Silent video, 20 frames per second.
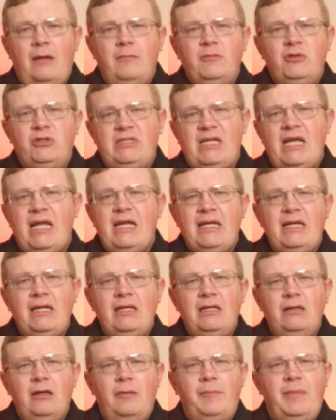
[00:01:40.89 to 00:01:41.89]
I'm
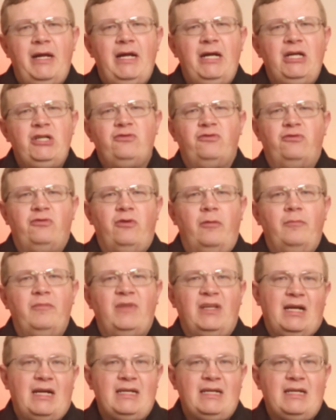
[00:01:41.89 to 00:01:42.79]
taking a page from the